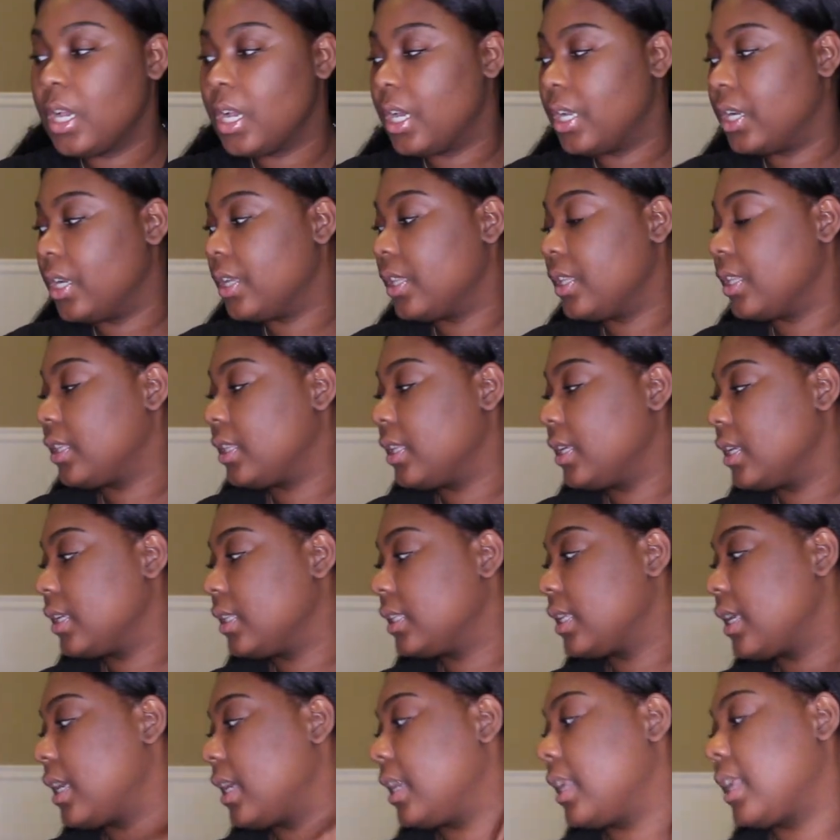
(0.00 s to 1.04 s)
Another
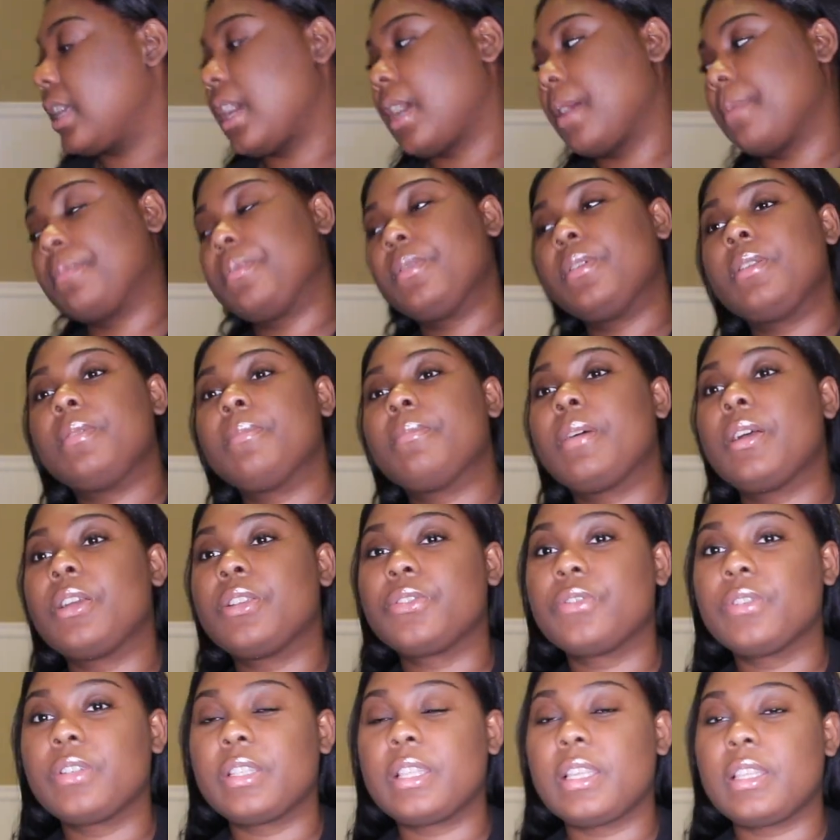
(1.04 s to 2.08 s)
thing that I put in my
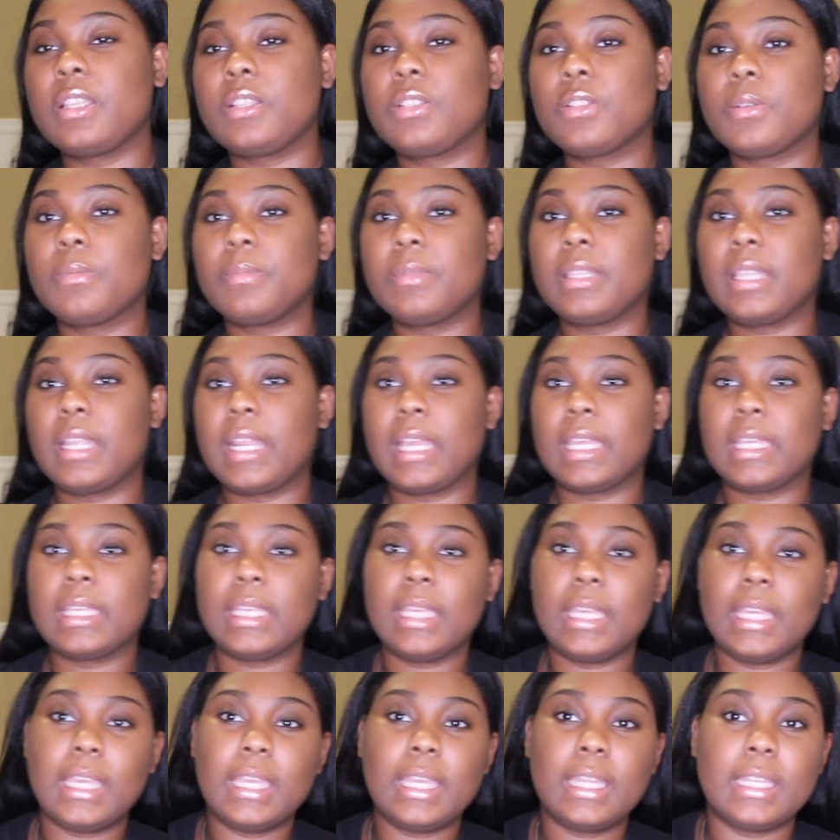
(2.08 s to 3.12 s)
drink that they told me that I
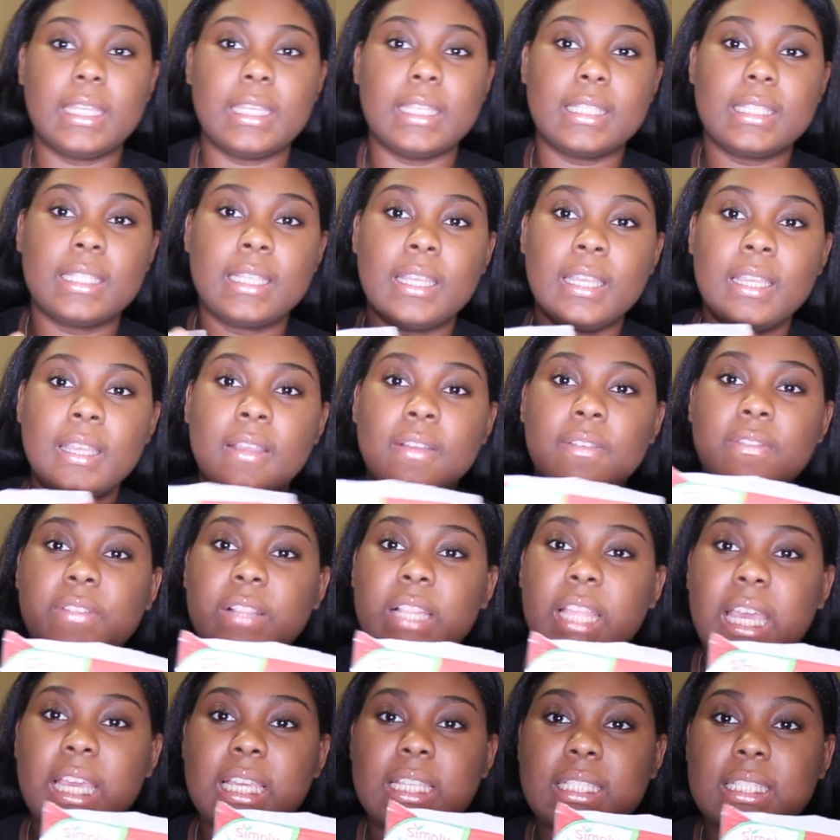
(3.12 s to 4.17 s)
can is
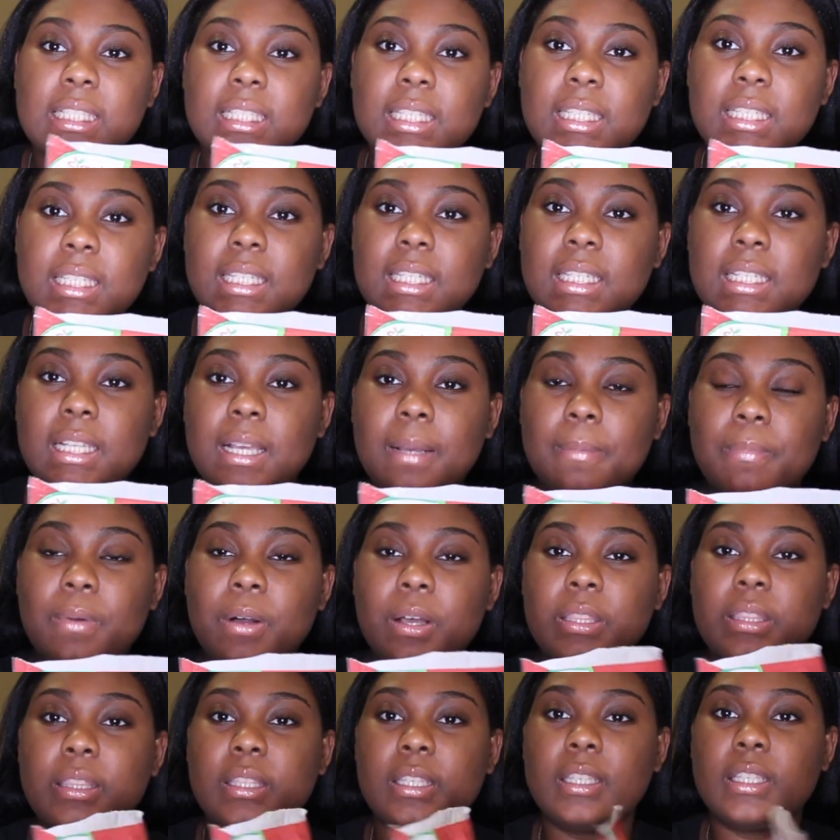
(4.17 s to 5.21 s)
flaxseed. I
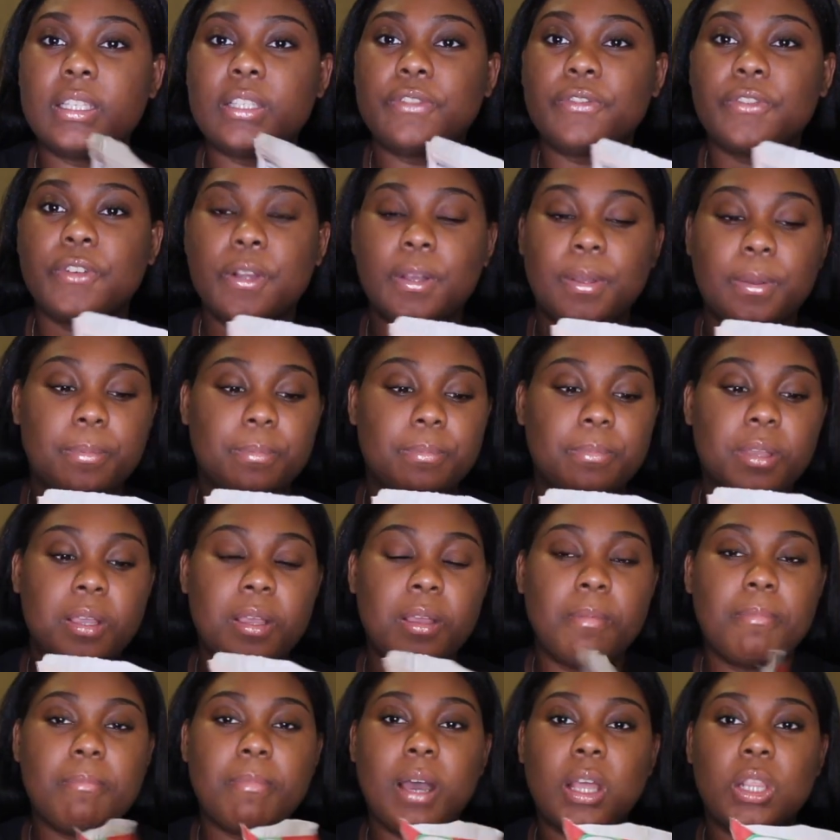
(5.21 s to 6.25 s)
bought this from
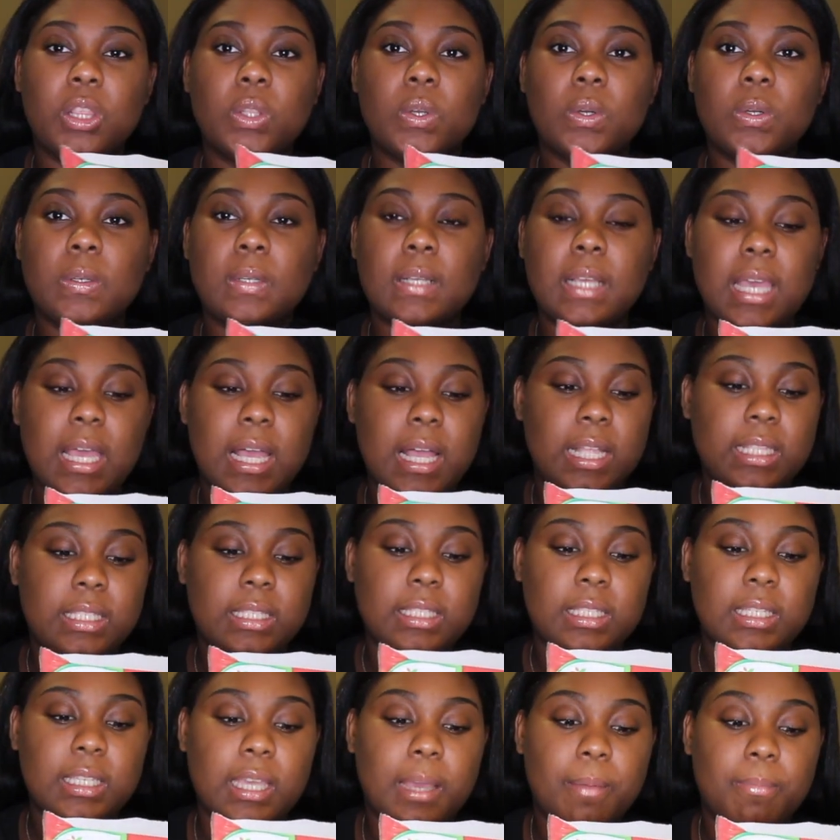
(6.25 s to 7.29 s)
my local
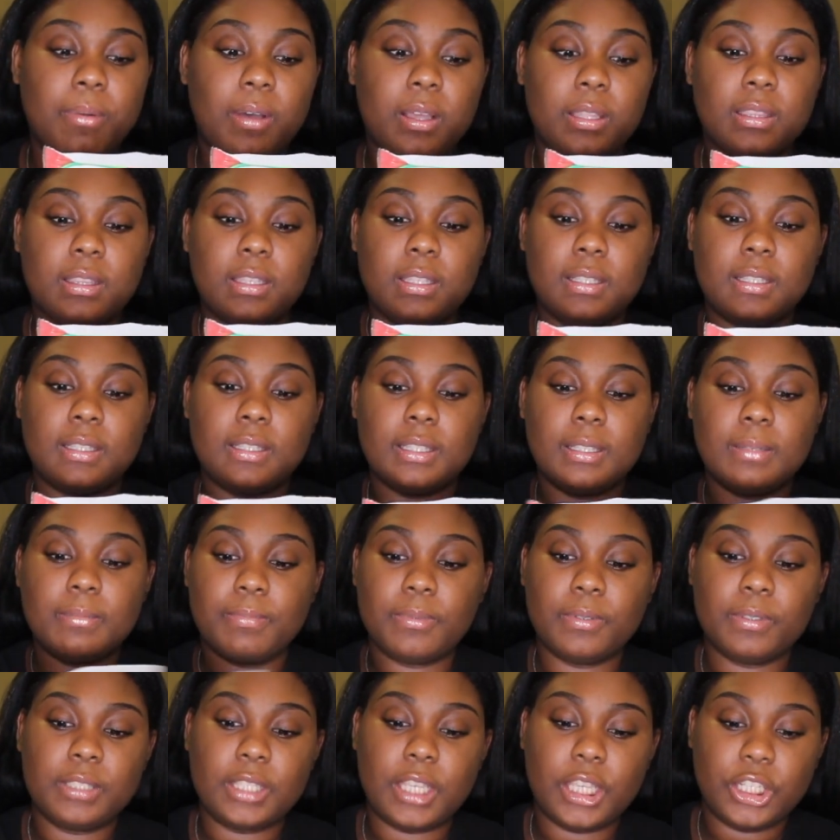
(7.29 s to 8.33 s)
Aldi. I bought the
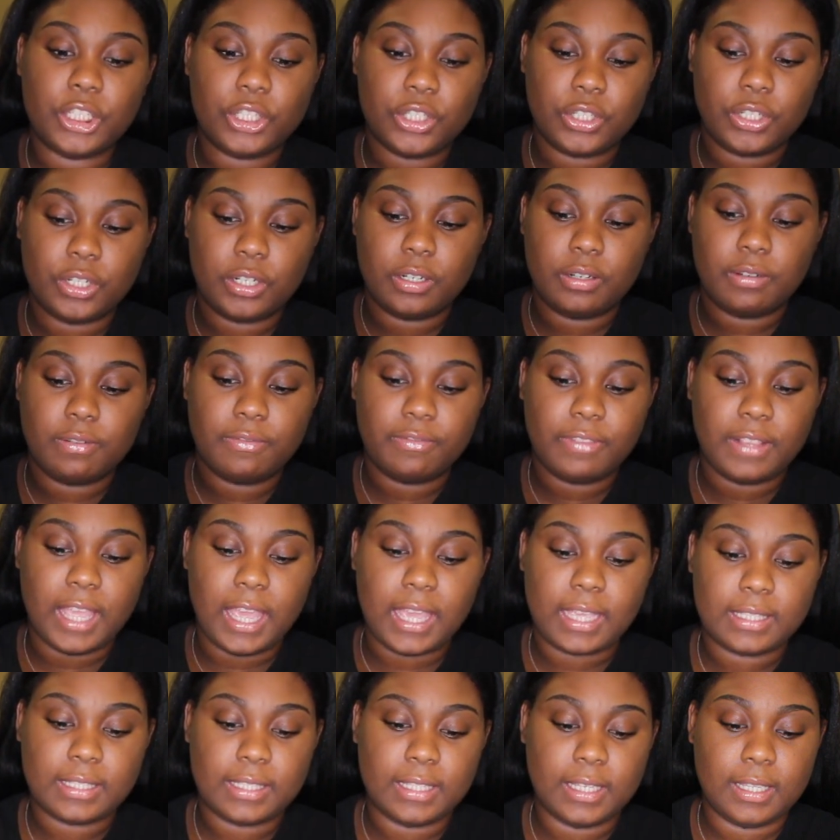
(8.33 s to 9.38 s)
Simple Nature
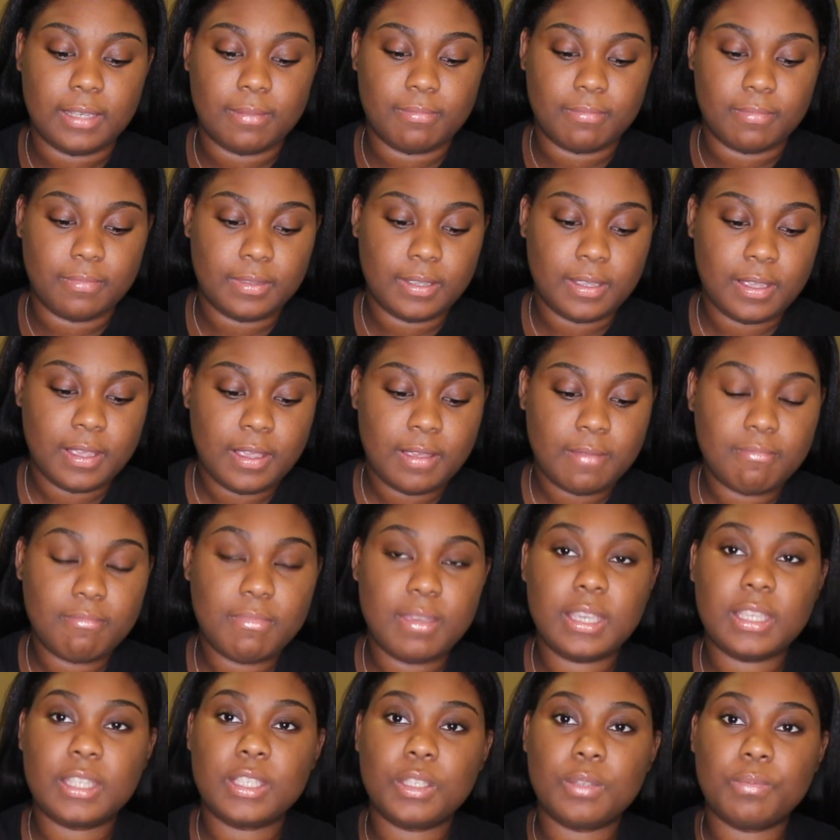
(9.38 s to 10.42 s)
flaxseed
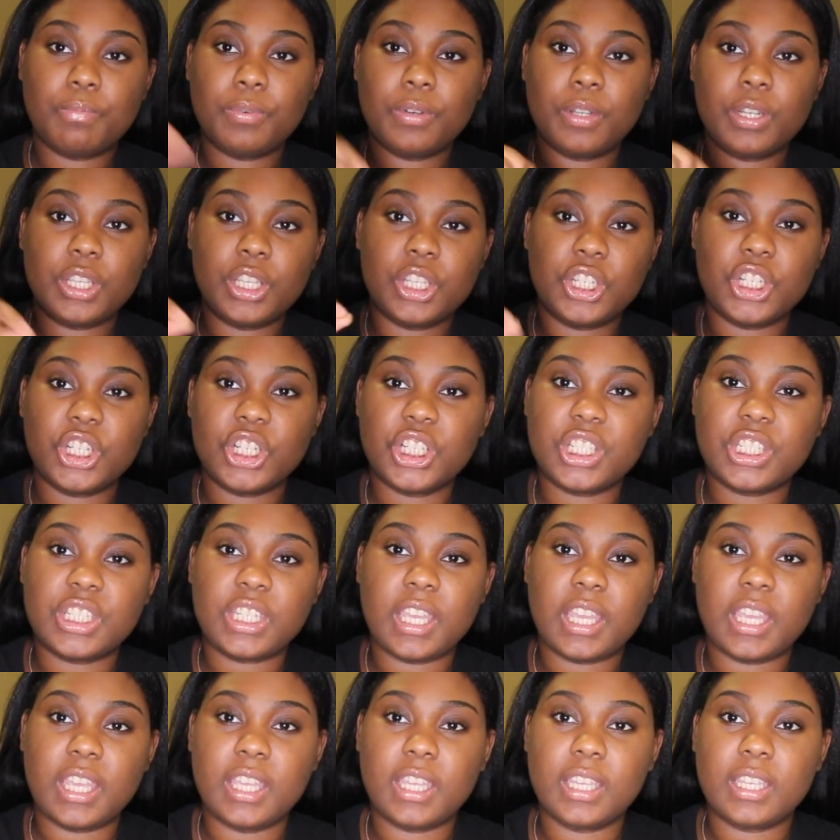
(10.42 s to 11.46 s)
mix. You put it in your
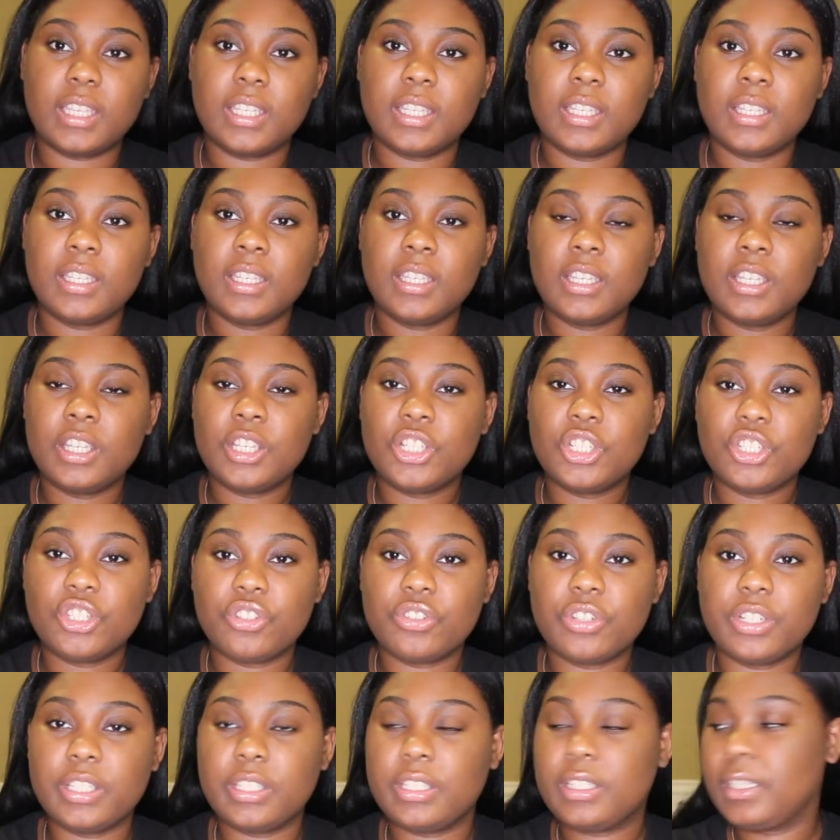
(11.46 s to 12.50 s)
shake,
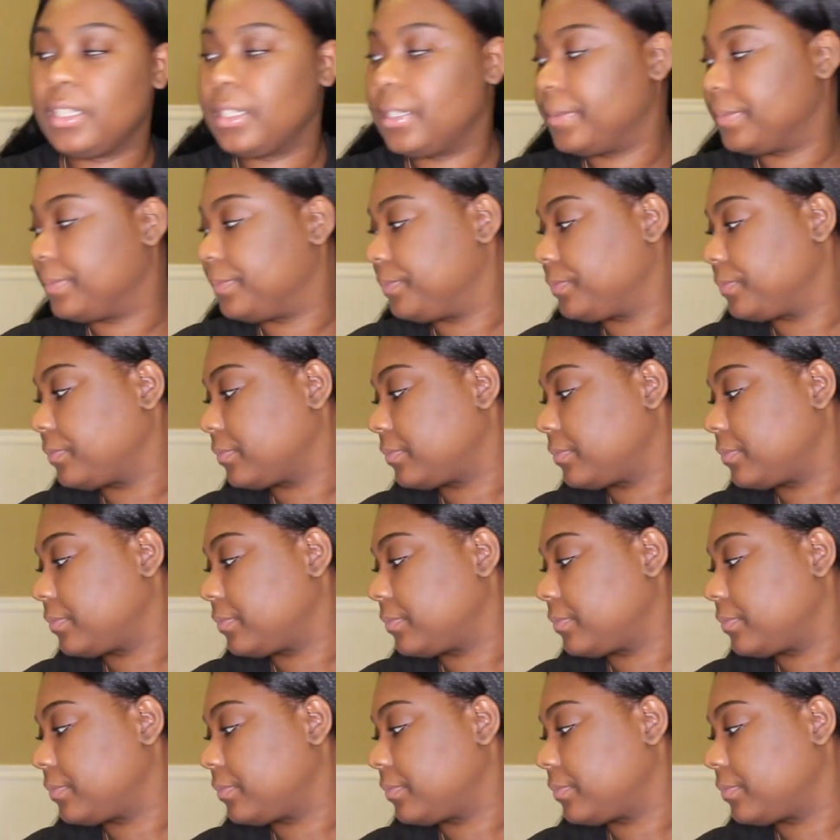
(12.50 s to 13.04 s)
drink it.